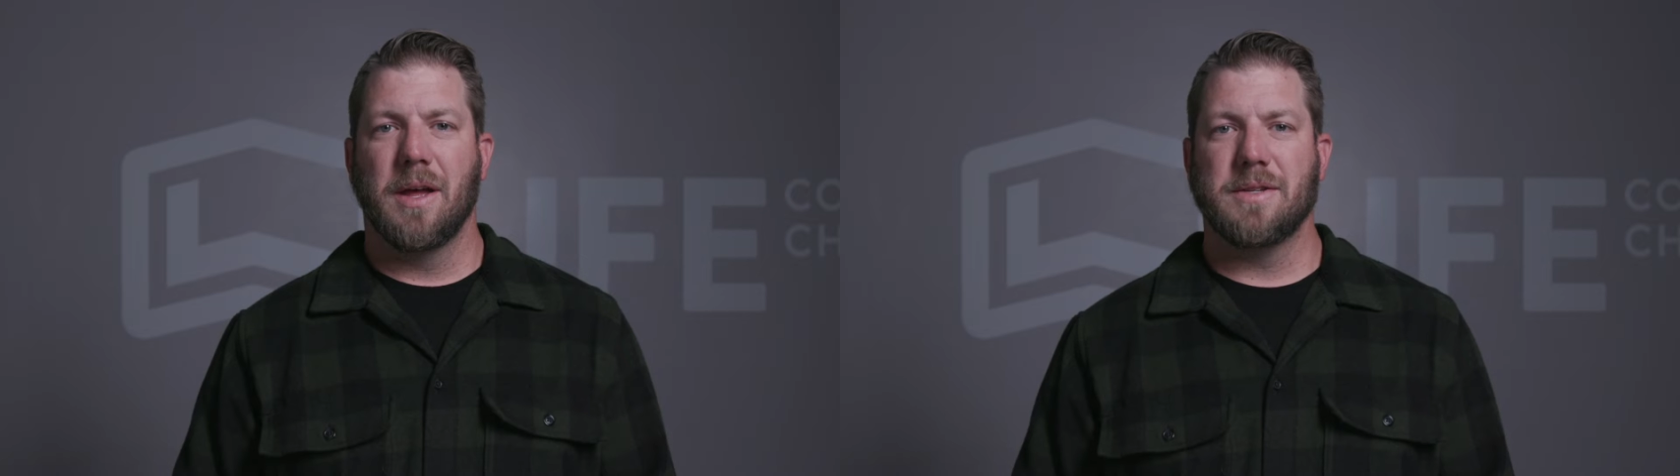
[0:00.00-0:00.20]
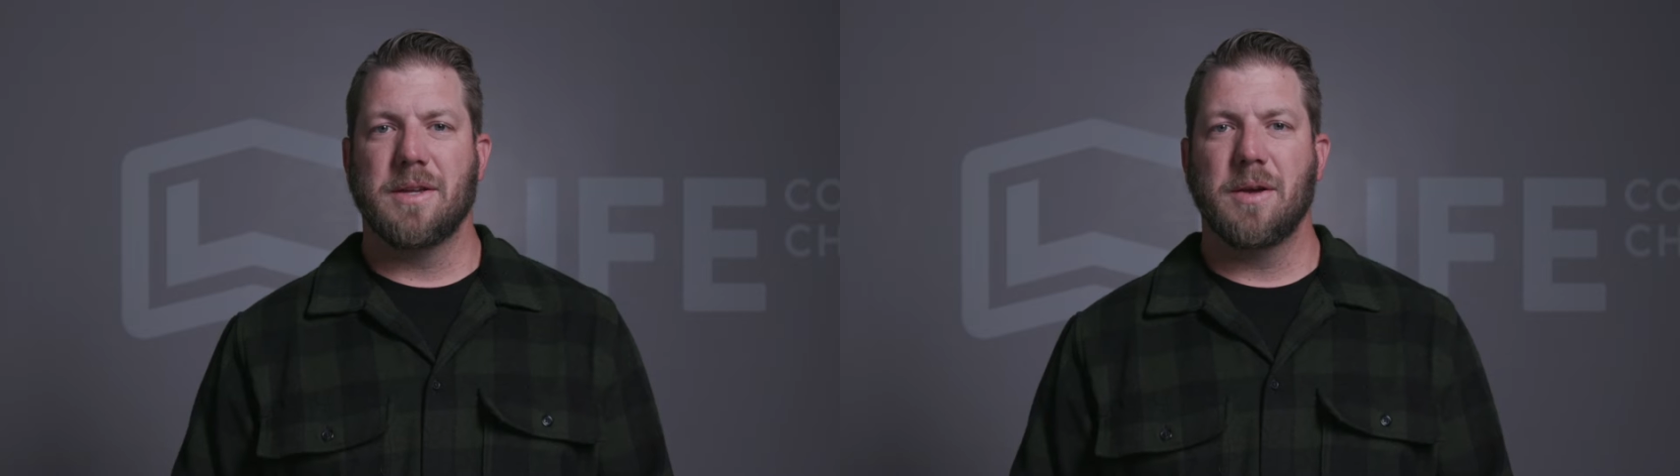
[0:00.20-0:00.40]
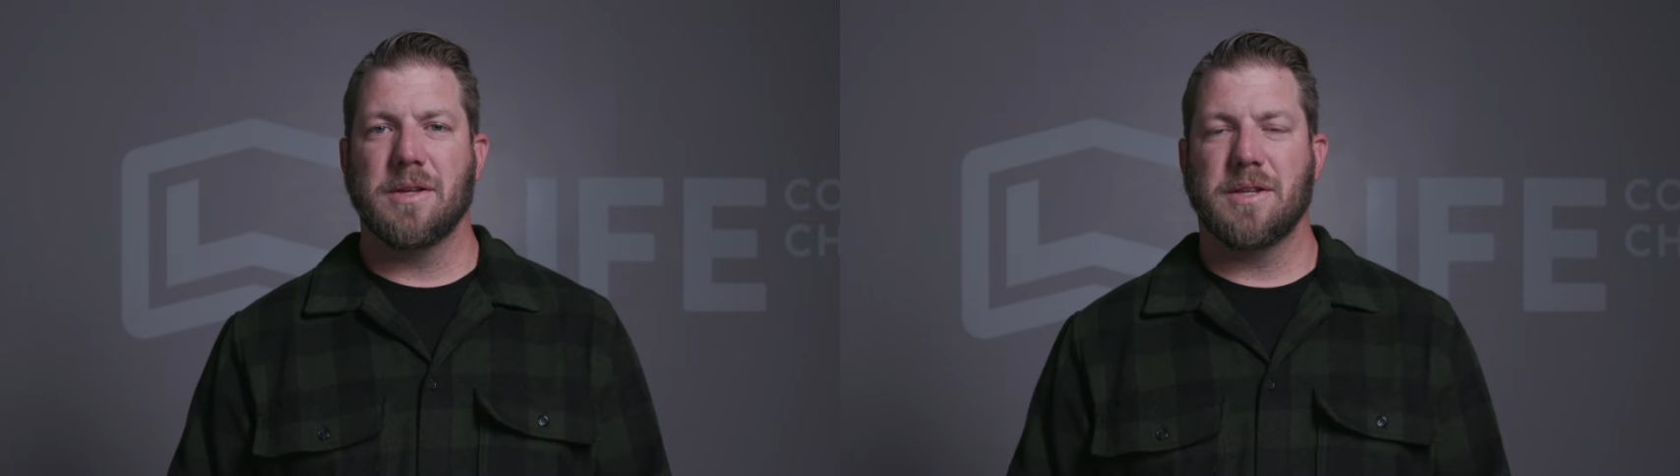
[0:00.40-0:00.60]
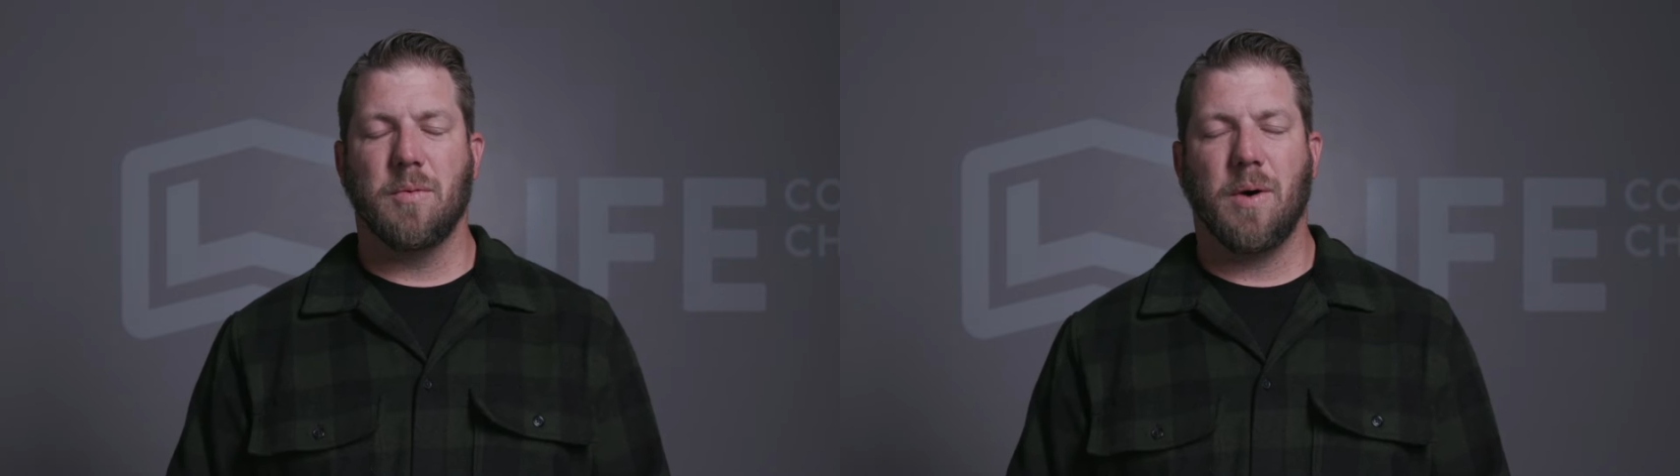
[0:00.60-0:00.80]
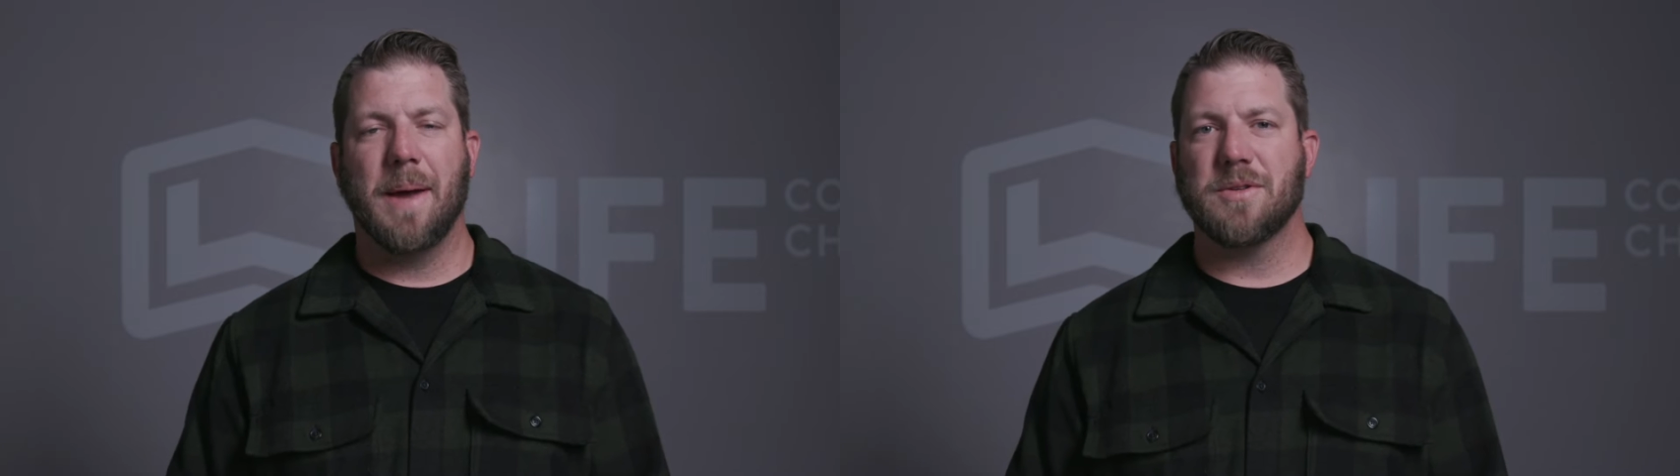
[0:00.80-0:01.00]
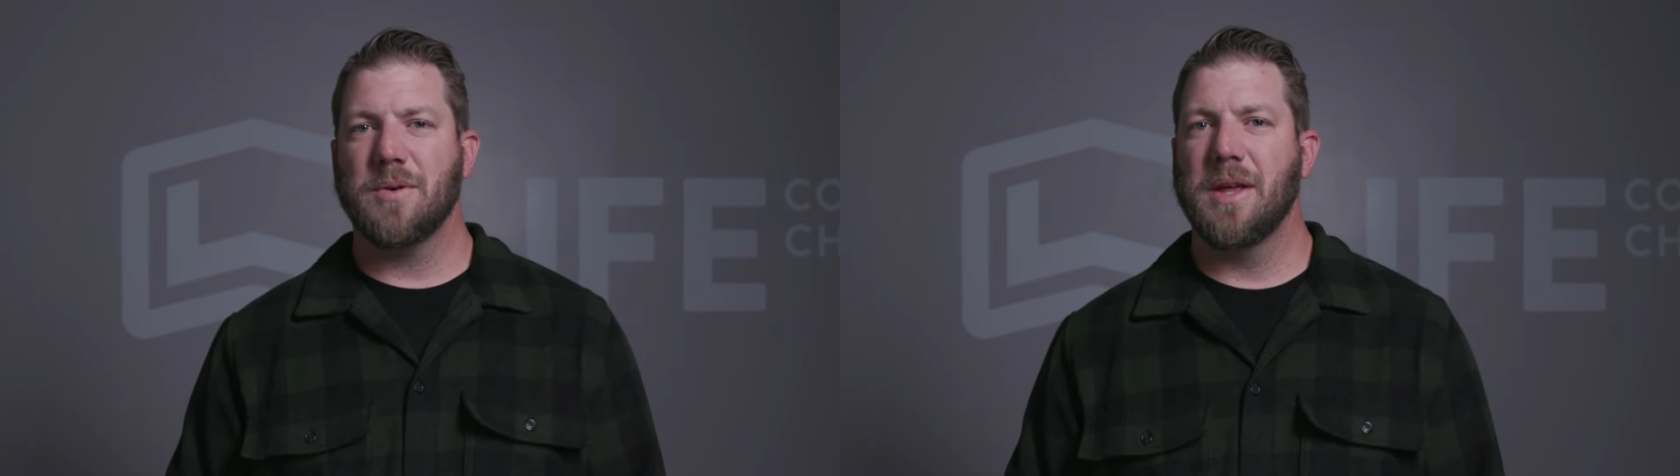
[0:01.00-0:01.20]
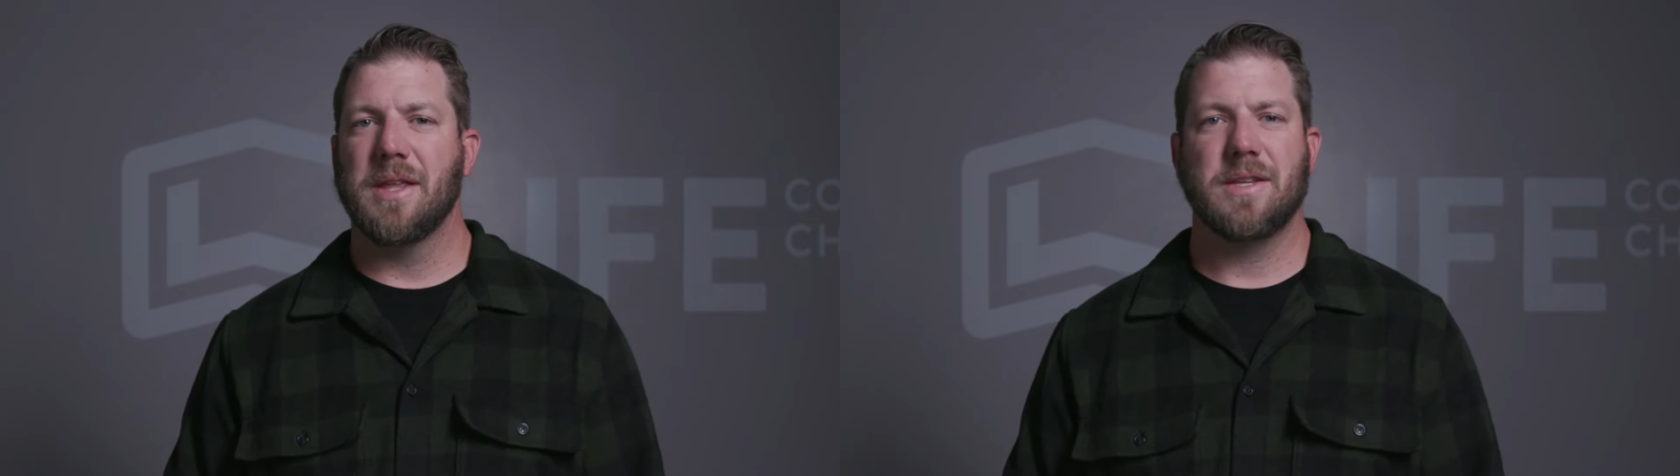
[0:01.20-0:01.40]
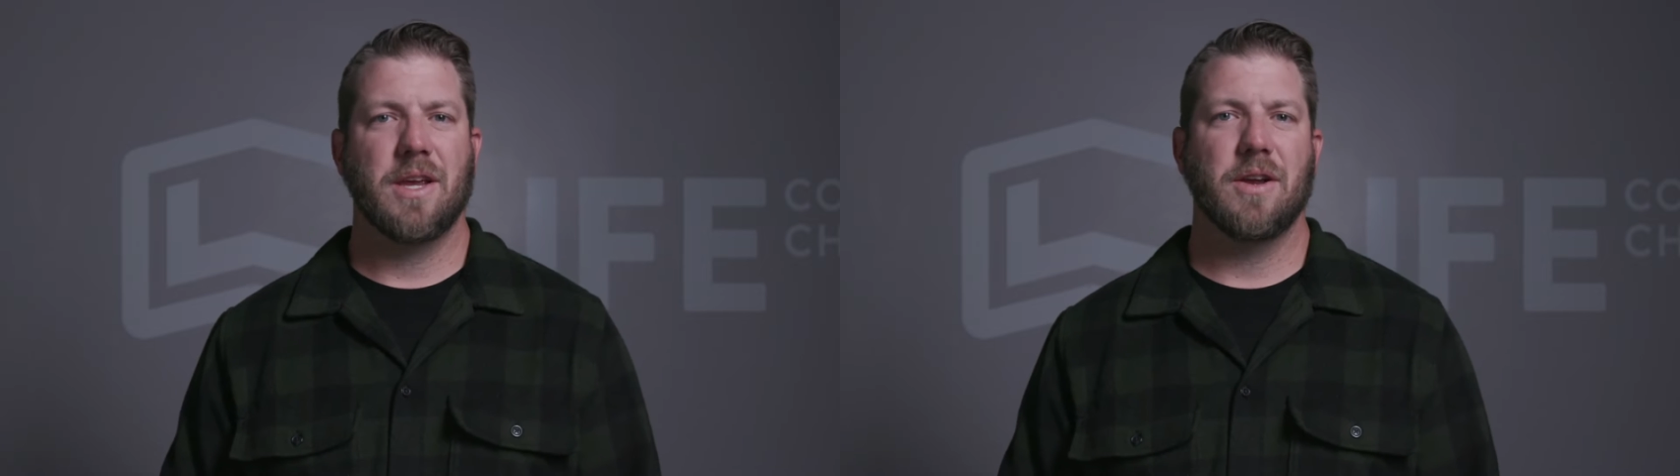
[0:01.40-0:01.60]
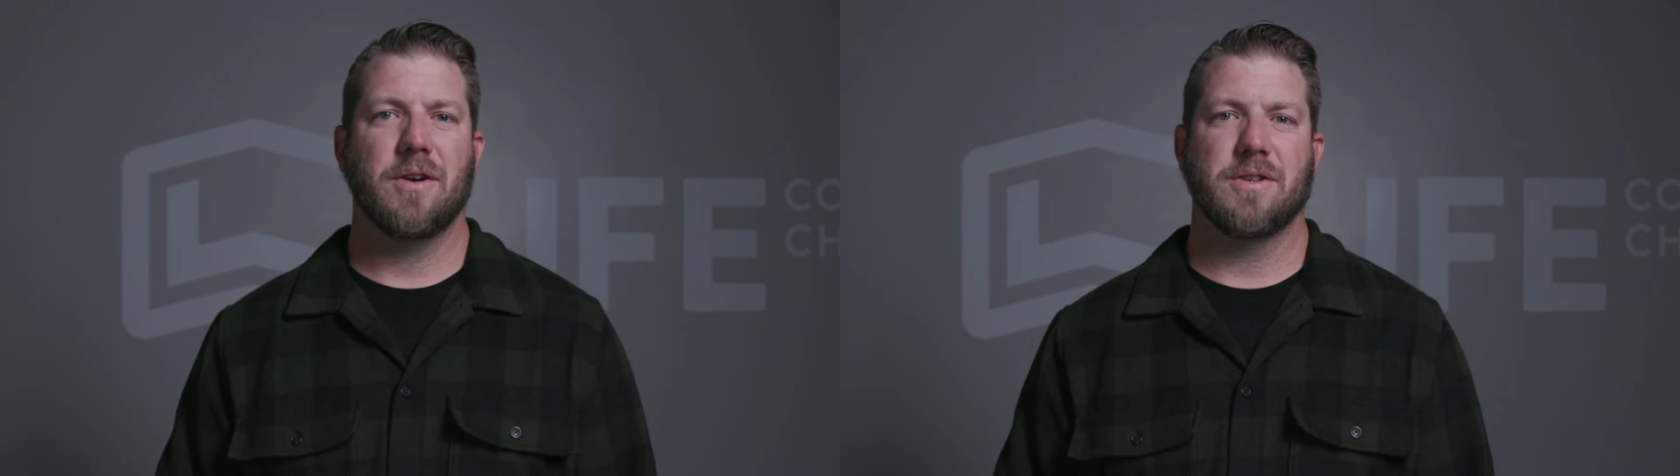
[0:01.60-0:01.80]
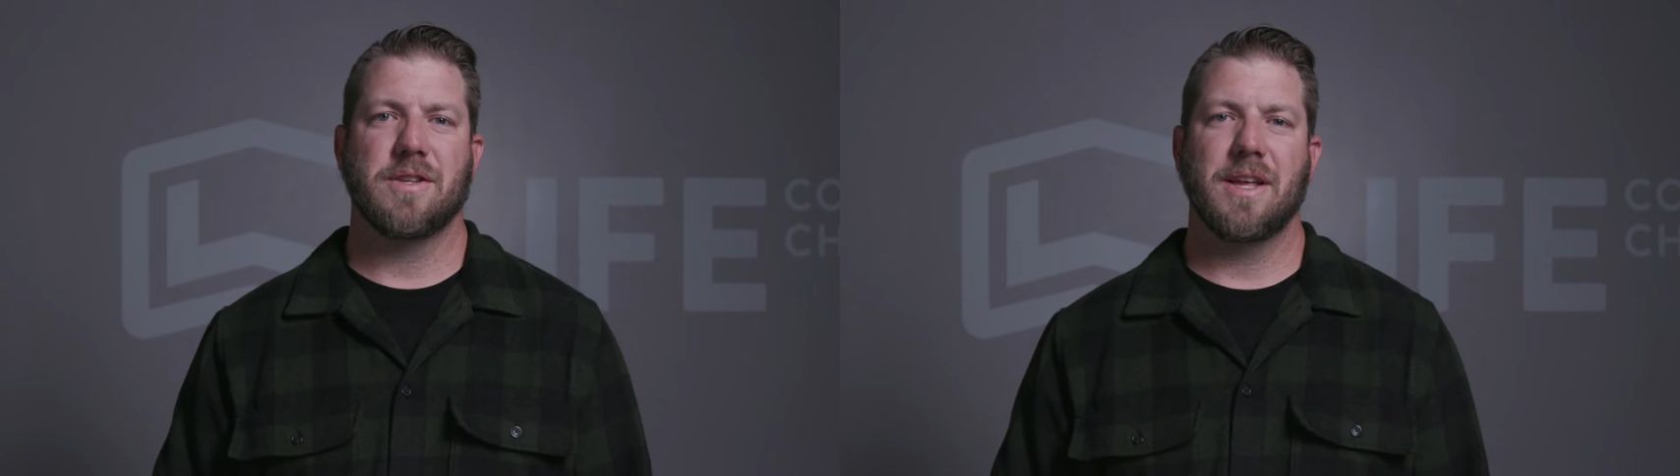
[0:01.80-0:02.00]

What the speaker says: as he wipes away the tears